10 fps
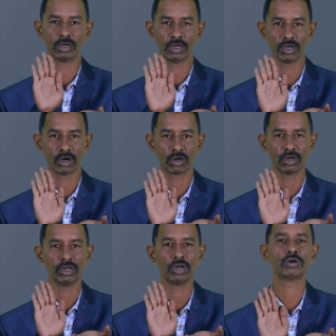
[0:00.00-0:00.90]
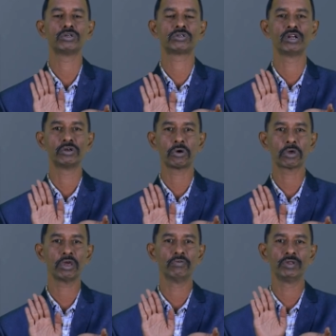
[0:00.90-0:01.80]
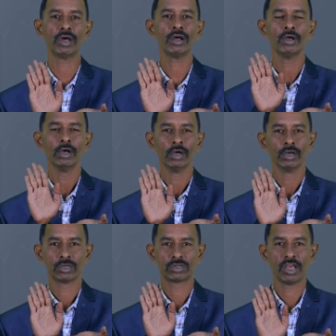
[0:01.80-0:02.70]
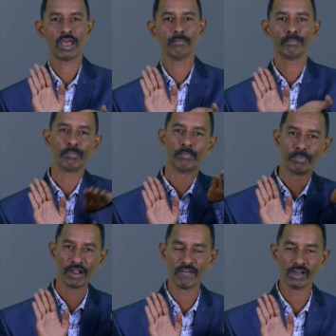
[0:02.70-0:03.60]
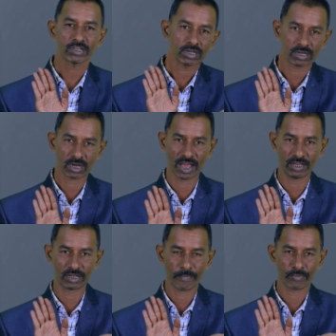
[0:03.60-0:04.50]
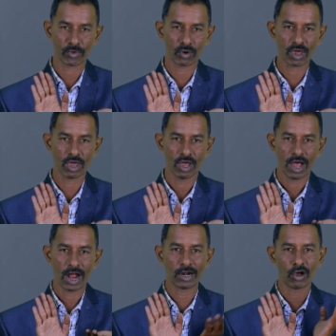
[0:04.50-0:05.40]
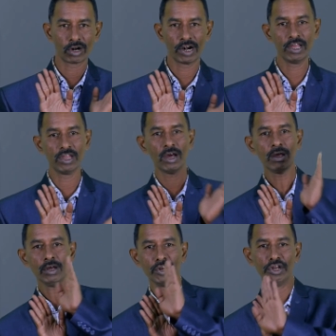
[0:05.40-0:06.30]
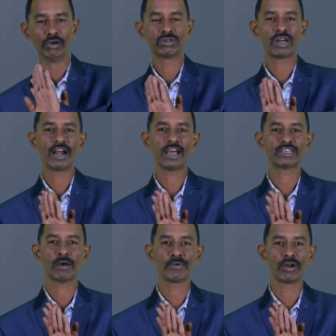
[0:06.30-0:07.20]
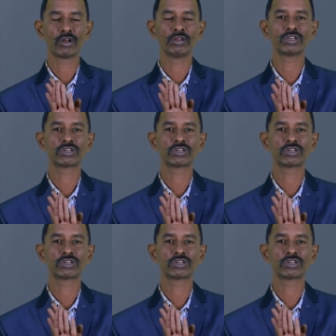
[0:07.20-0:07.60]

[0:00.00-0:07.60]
you're still talking with the same previous slides. Okay, and already the new slide has appeared on the